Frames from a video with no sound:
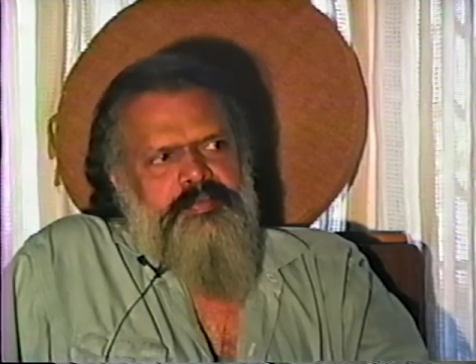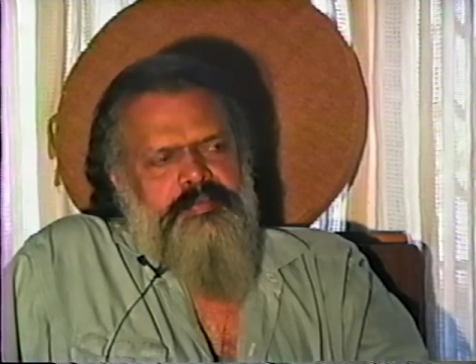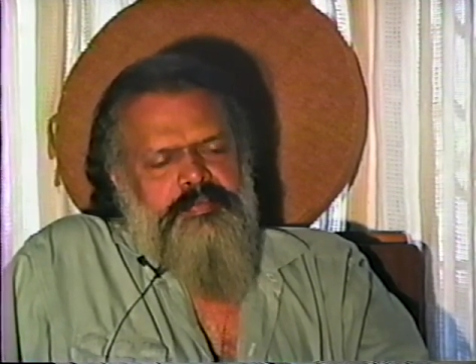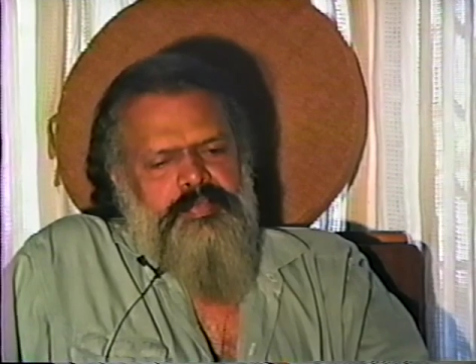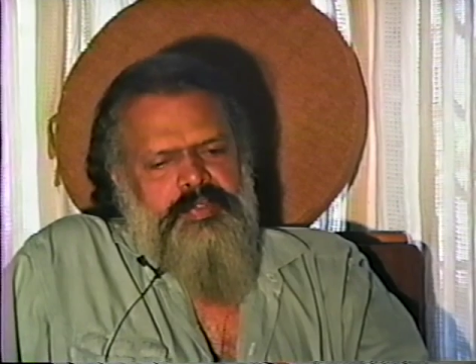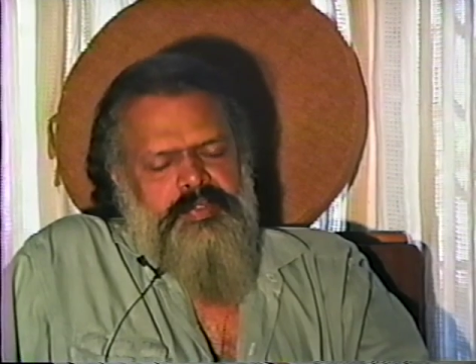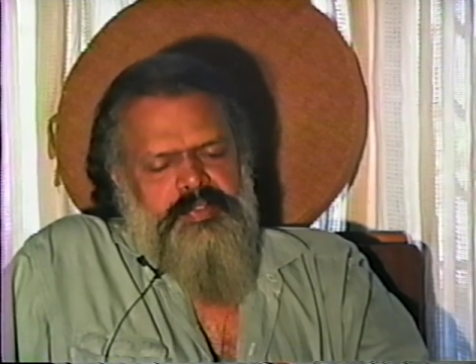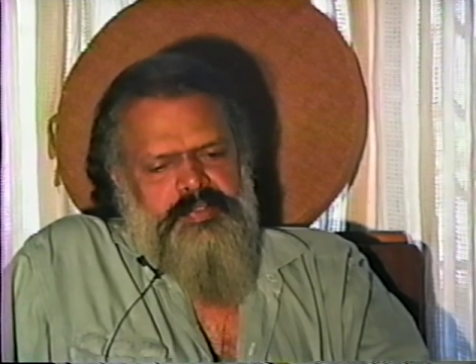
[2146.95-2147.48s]

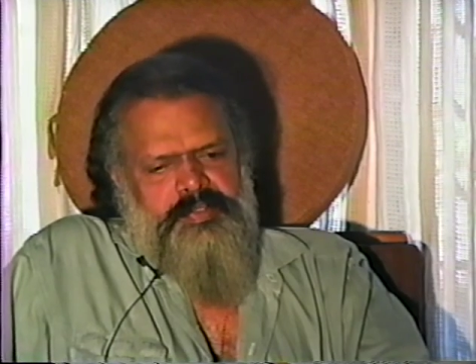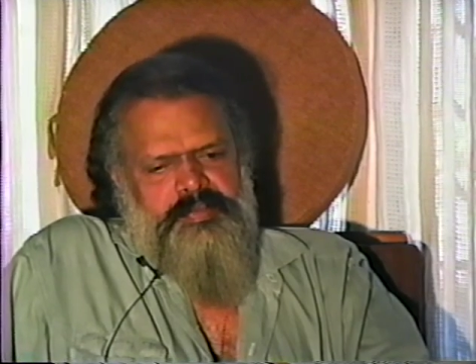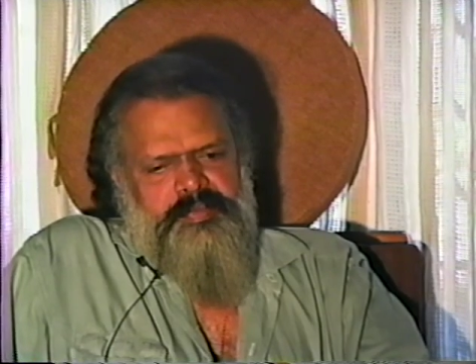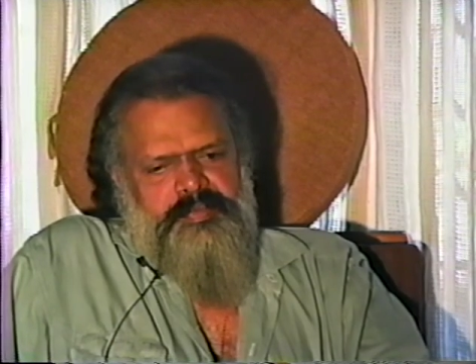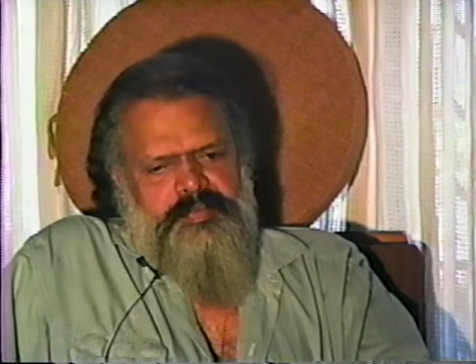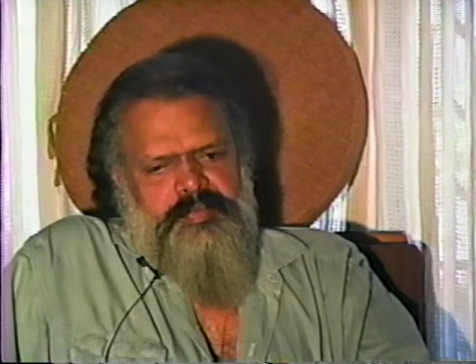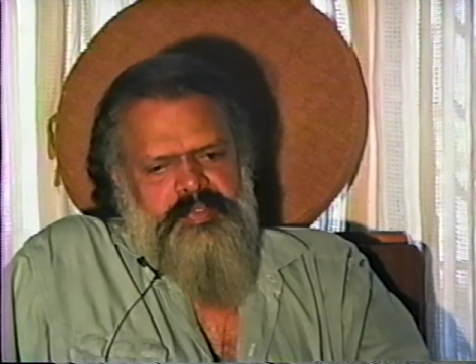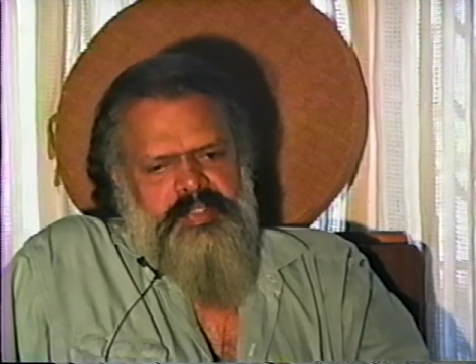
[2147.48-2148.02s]
because
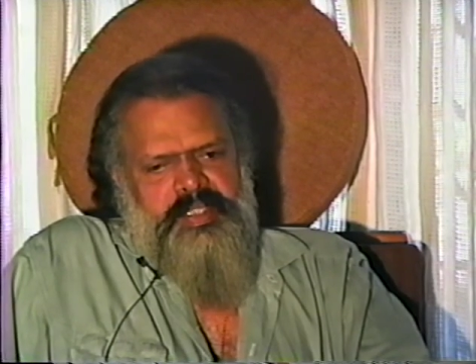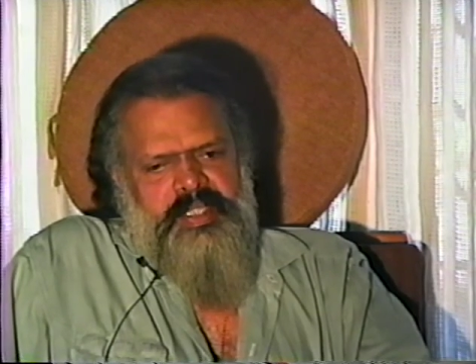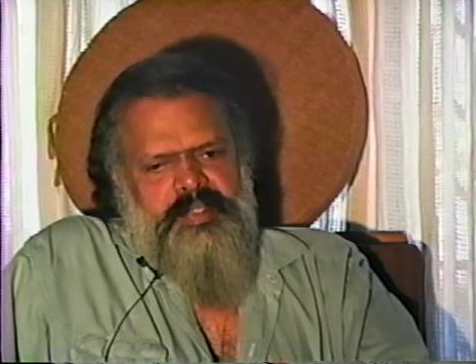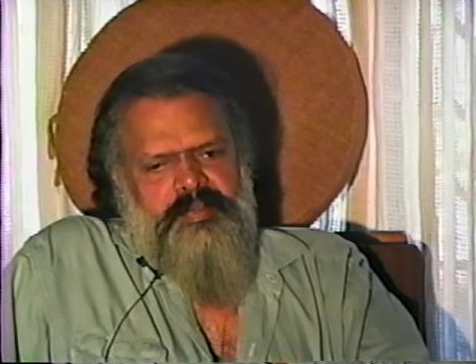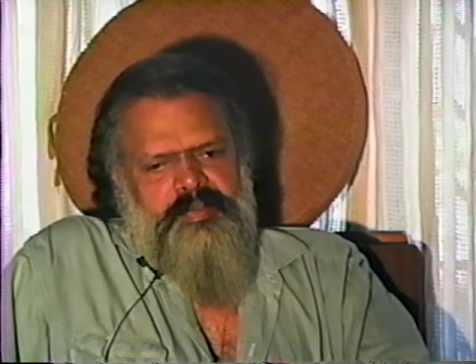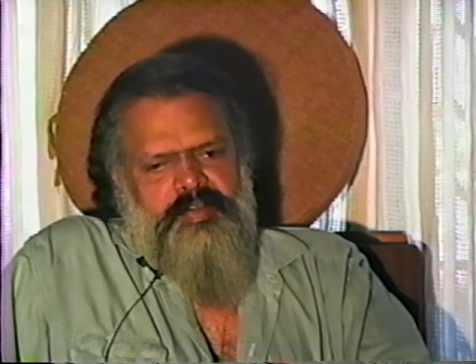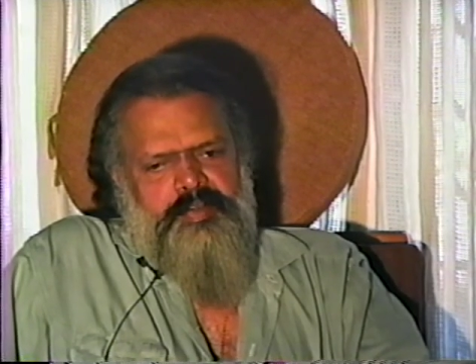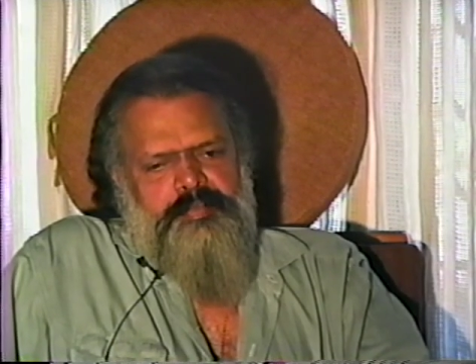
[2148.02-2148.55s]
they
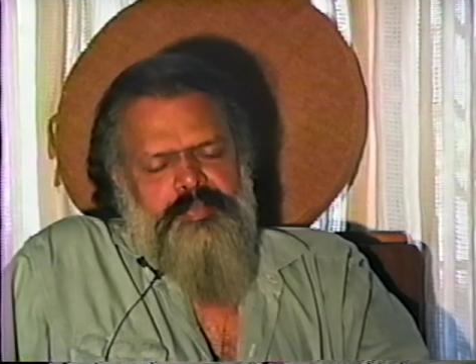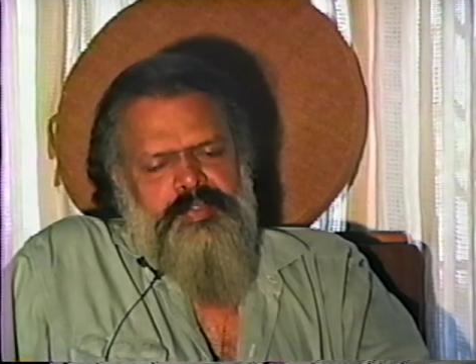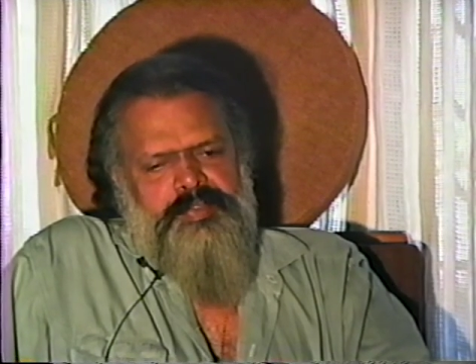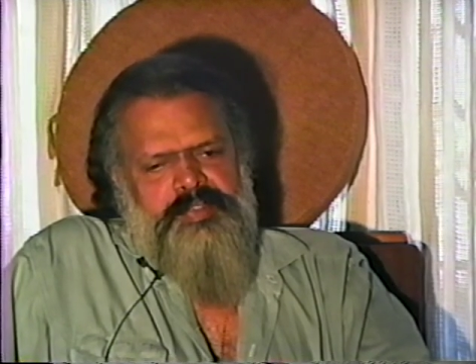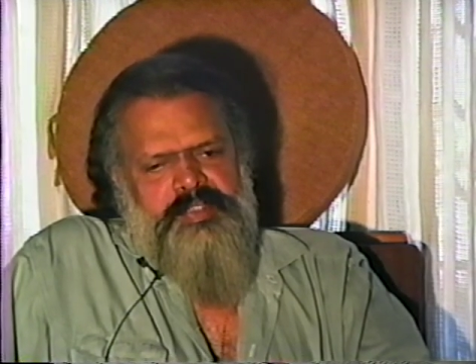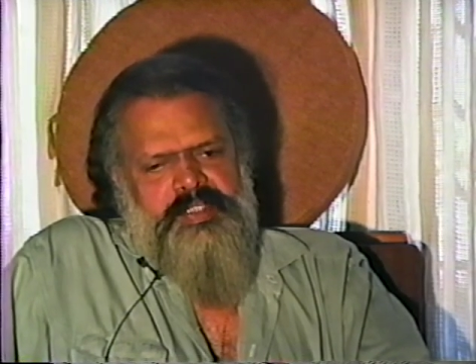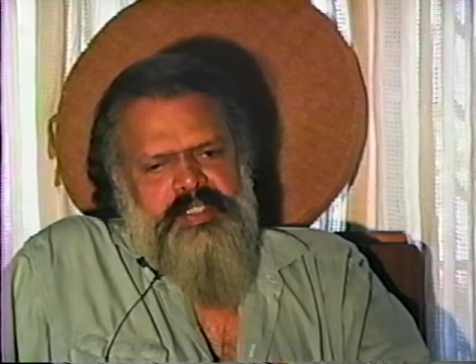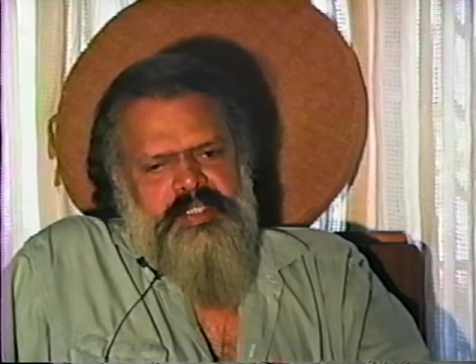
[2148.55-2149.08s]

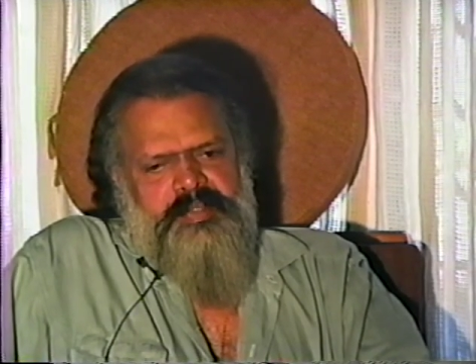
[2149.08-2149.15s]
almost